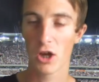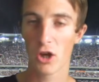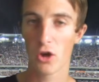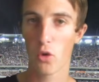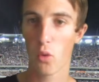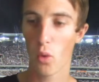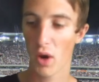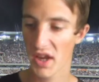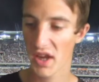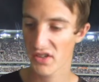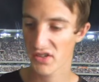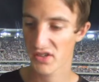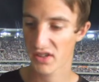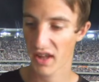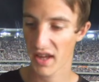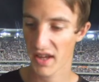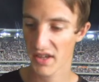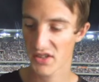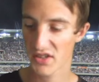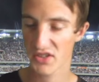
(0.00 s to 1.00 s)

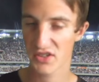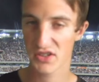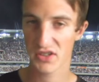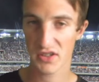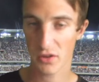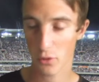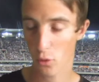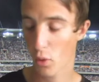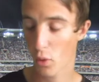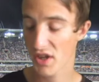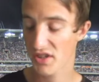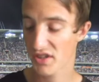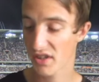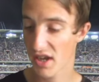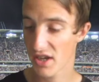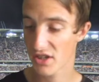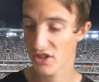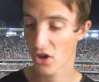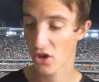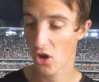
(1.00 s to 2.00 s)

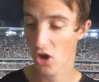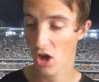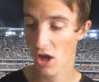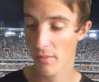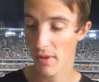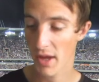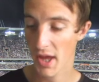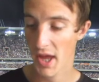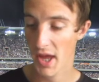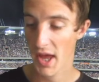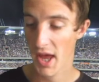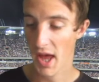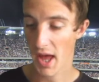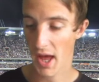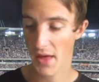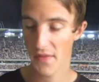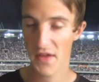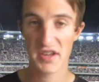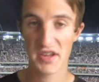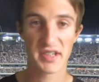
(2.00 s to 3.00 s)
Queensland time.
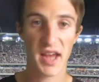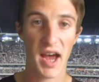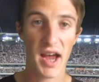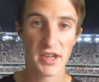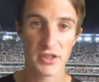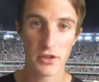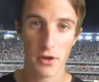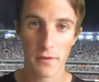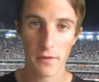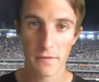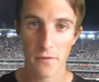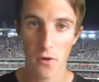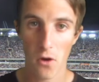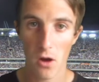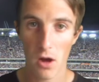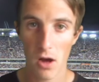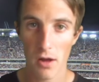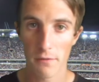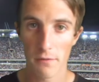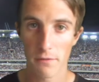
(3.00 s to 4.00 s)
That is
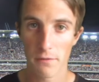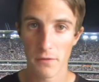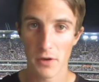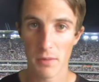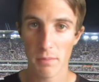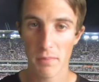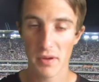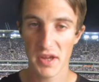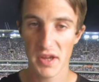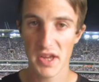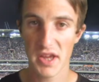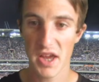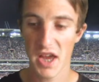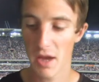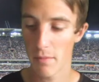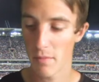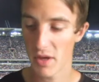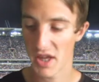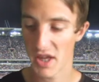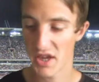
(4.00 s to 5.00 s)
8:05
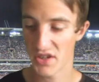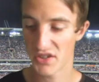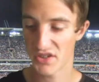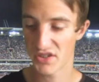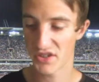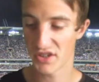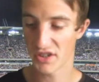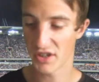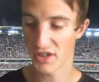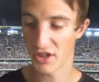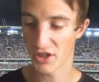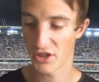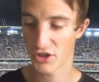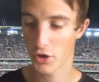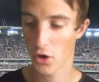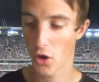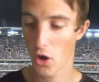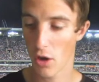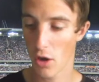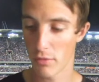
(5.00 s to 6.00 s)
p.m. Eastern
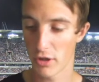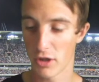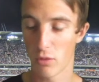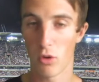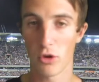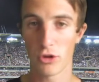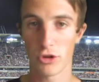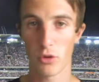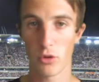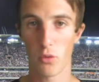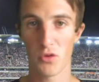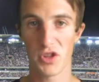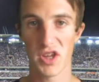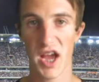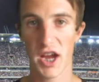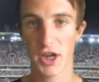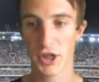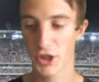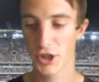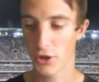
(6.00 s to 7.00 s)
time. You can watch all
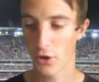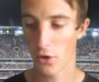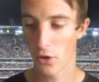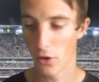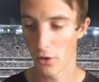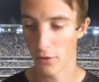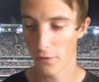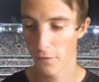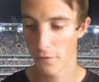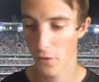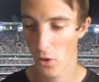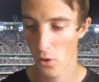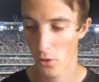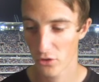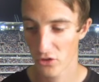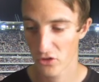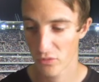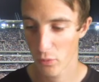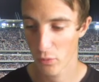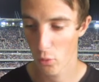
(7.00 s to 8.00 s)
the action on
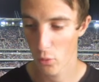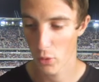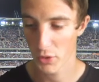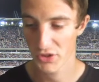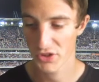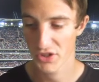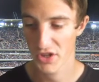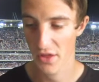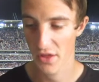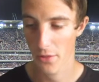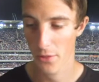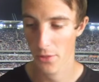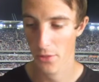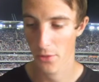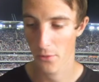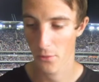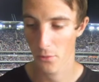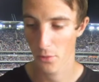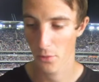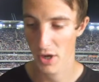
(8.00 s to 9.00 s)
Fox Sports
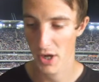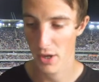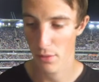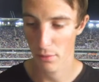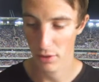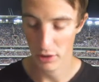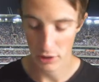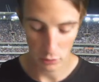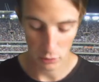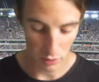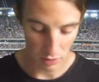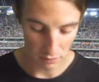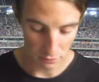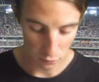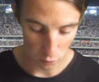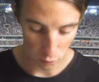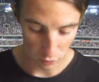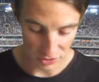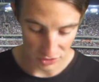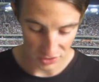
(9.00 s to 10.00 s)
3. Really looking
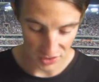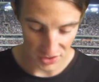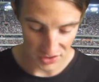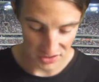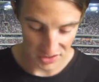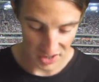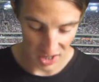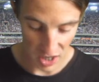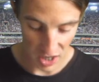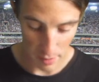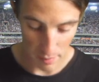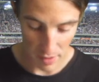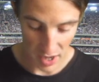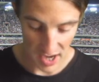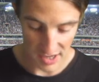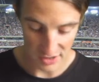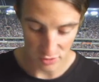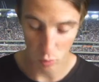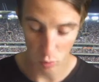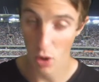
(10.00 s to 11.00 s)
forward to this game
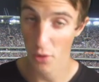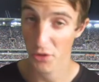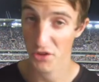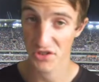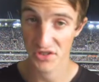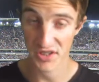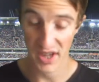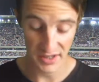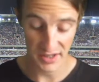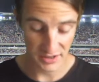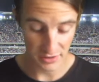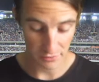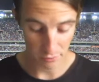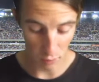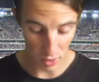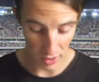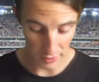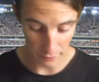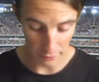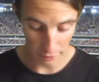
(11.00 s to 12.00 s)
as well. The Suns
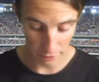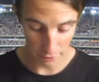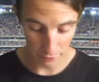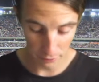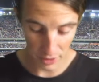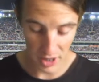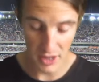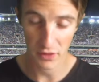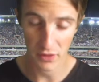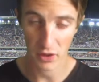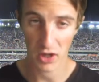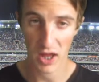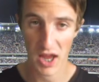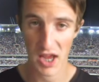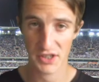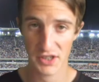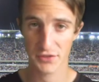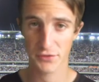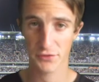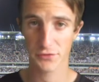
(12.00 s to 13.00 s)
have won 3 of the
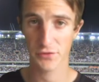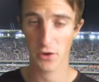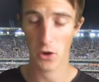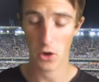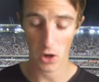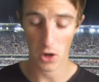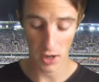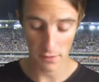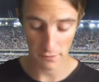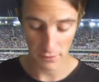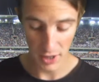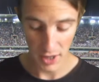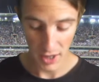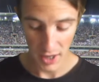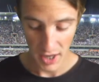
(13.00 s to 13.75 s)
last 5